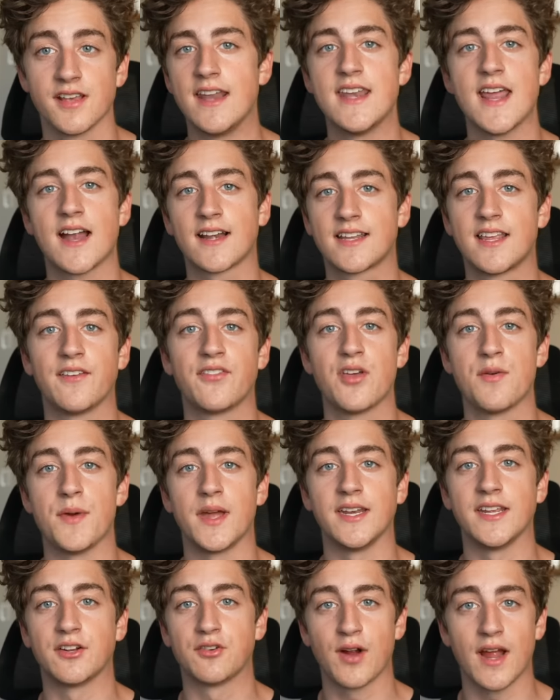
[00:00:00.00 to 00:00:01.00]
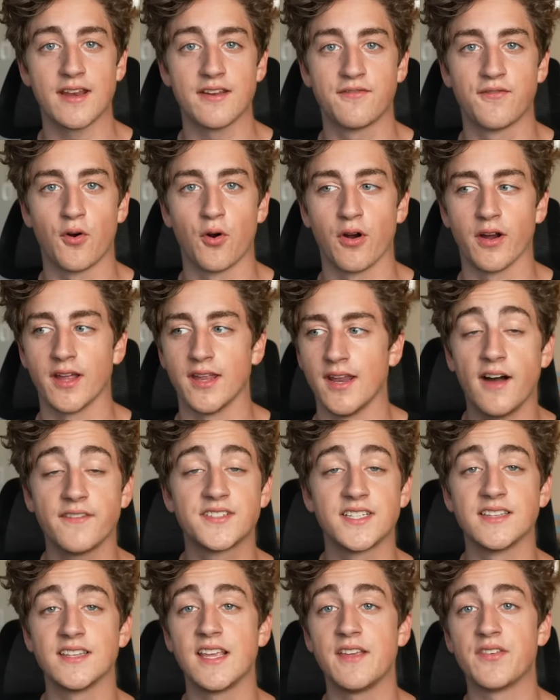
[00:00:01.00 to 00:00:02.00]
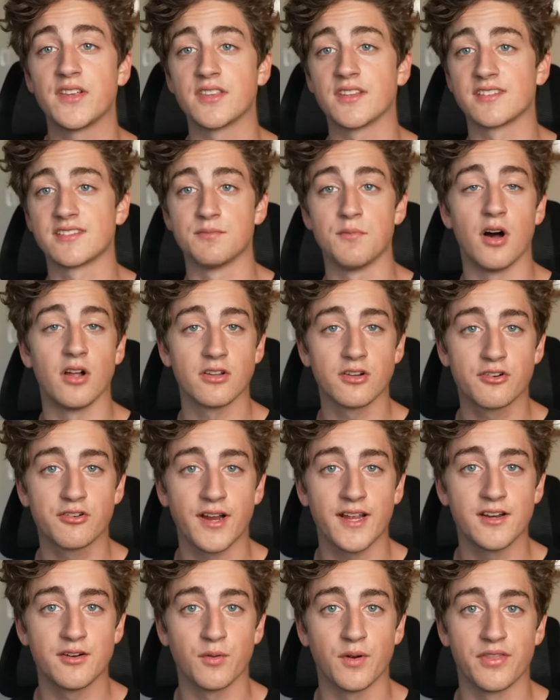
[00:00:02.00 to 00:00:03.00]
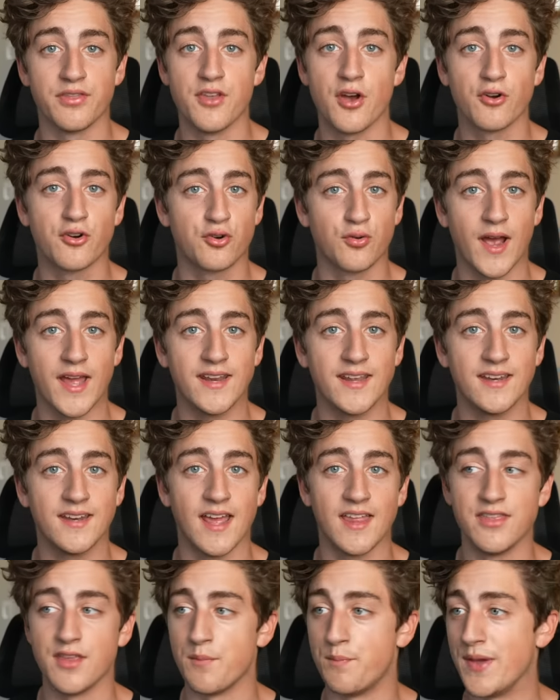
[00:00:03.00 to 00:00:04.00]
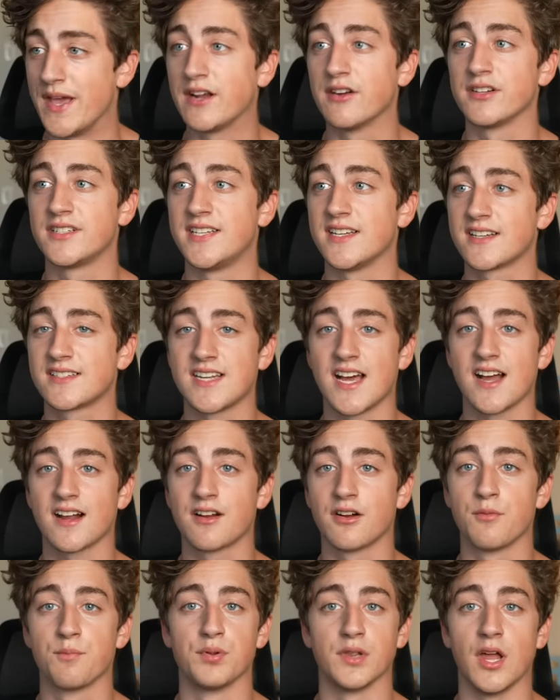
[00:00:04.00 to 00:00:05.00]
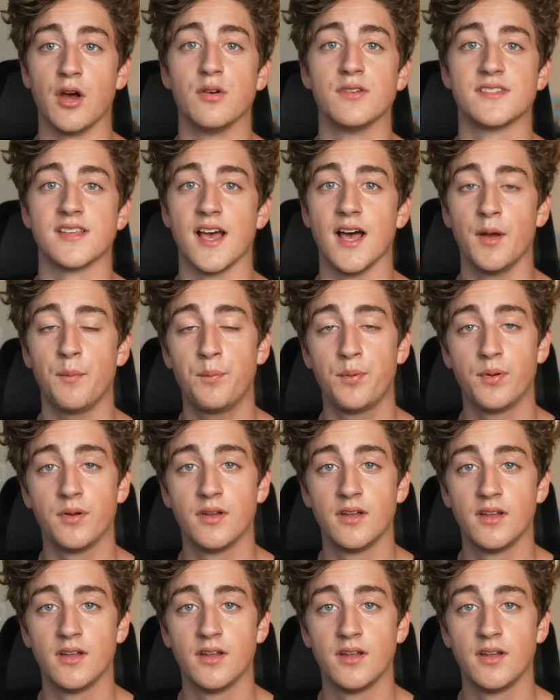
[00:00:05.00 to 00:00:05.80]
and not give them any credit for it, often leaving the smaller creator with no credit and the bigger TikToker blows up.